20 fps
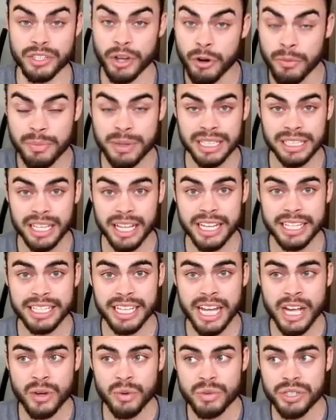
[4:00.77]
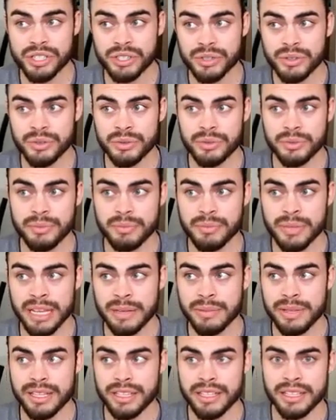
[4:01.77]
Don't be like, would you
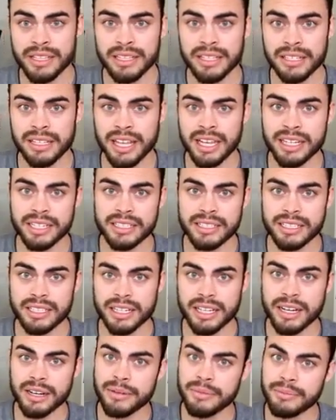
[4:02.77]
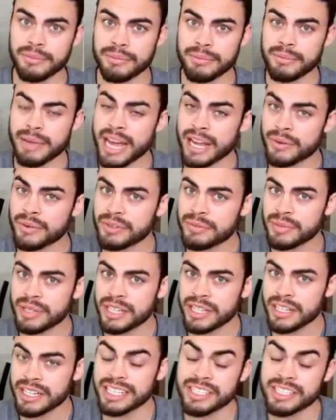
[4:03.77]
maybe like to come back with me?